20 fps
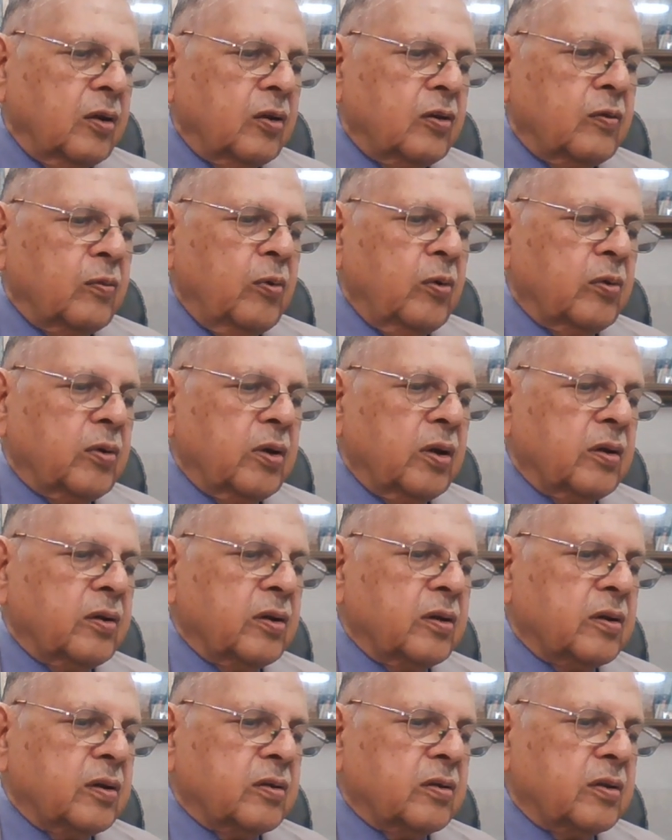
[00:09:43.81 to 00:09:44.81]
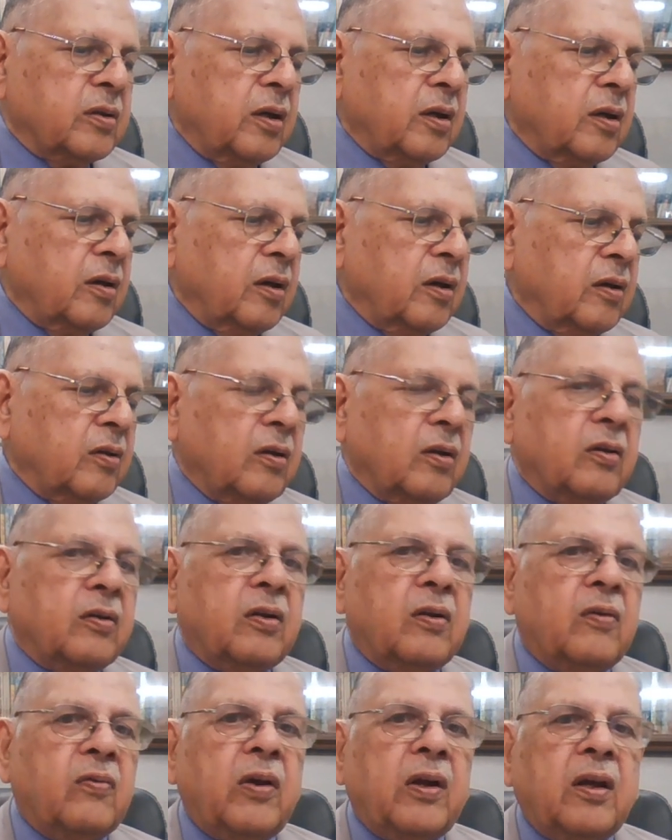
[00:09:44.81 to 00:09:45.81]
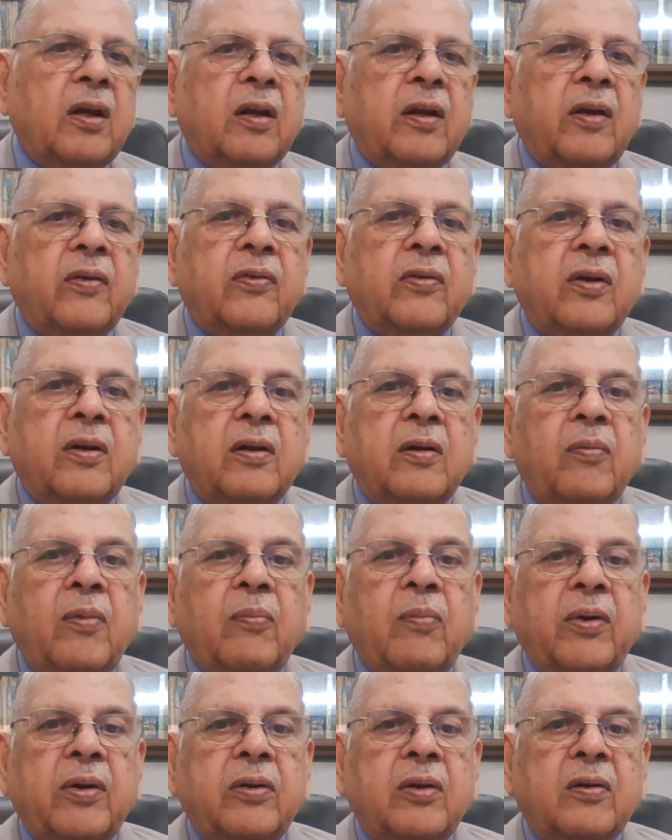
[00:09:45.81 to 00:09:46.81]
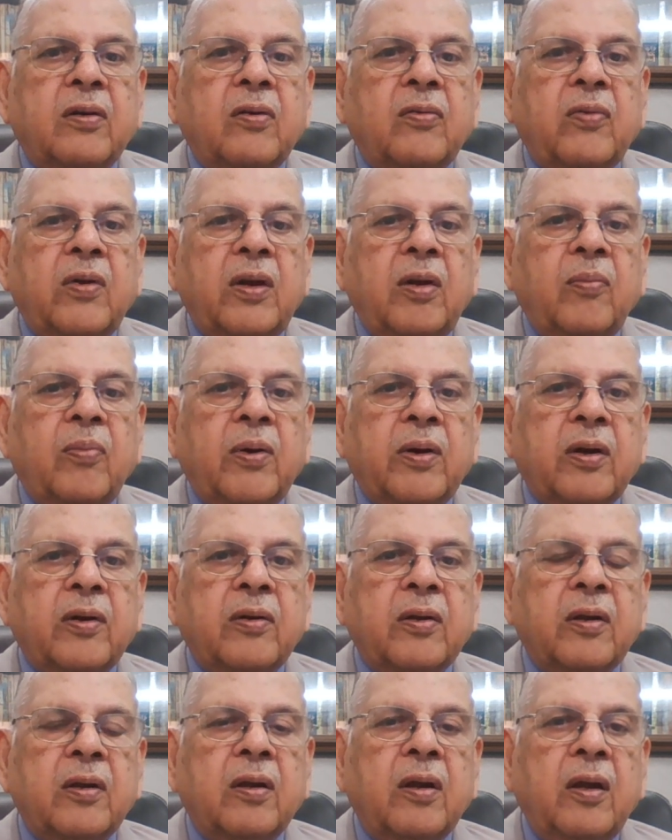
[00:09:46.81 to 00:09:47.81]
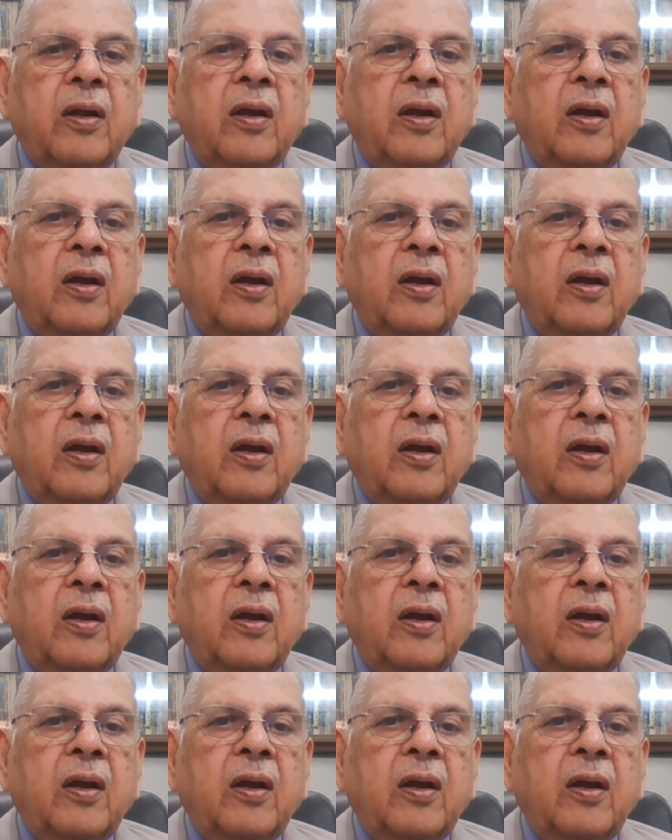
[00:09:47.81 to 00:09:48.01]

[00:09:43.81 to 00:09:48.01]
Smoking cigarettes can cause cervical cancer. Remember, this is a very important thing.